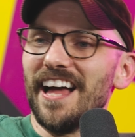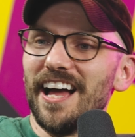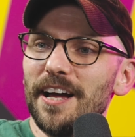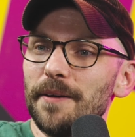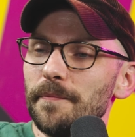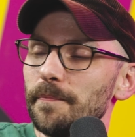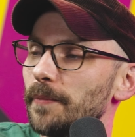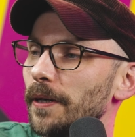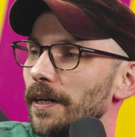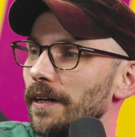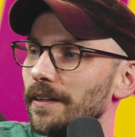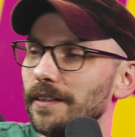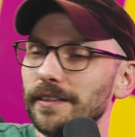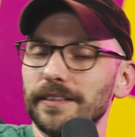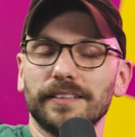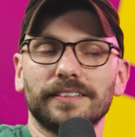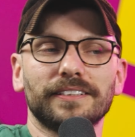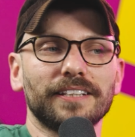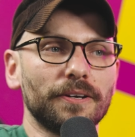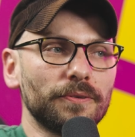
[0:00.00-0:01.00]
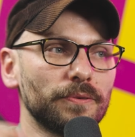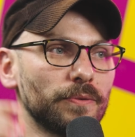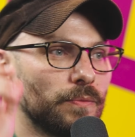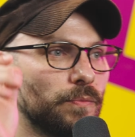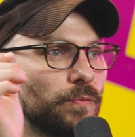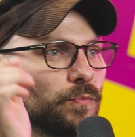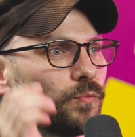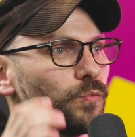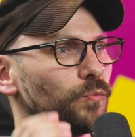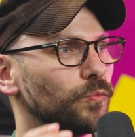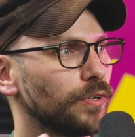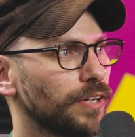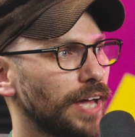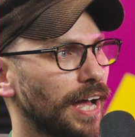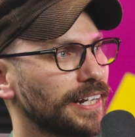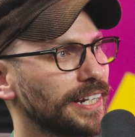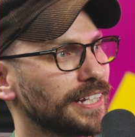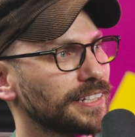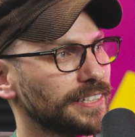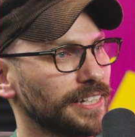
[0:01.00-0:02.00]
But so
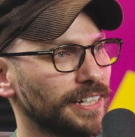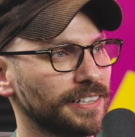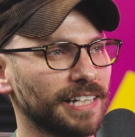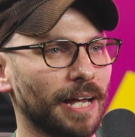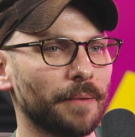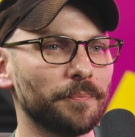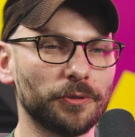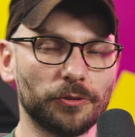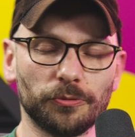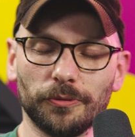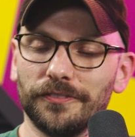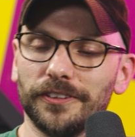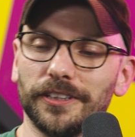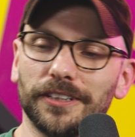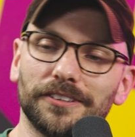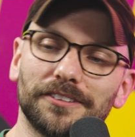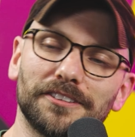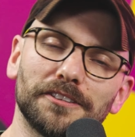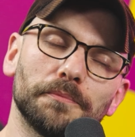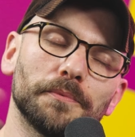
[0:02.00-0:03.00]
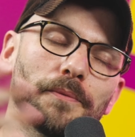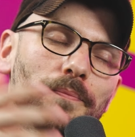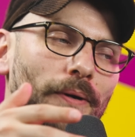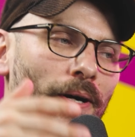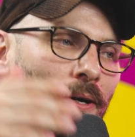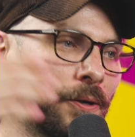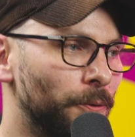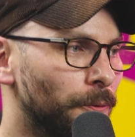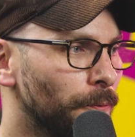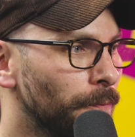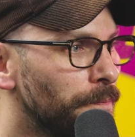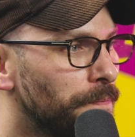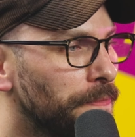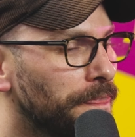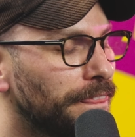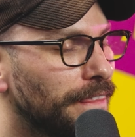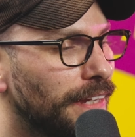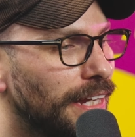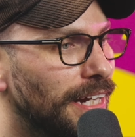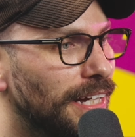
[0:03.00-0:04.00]
I guess the examples we've used, Super Bowl,
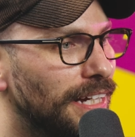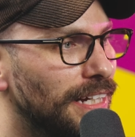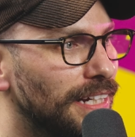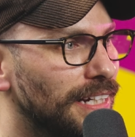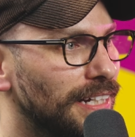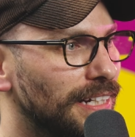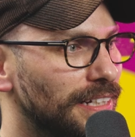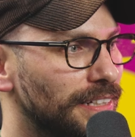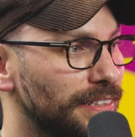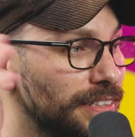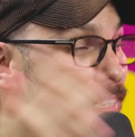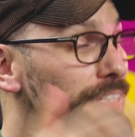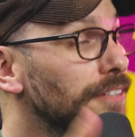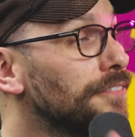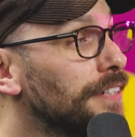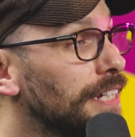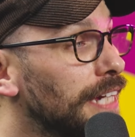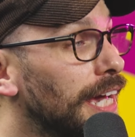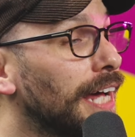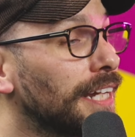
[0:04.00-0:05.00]
TV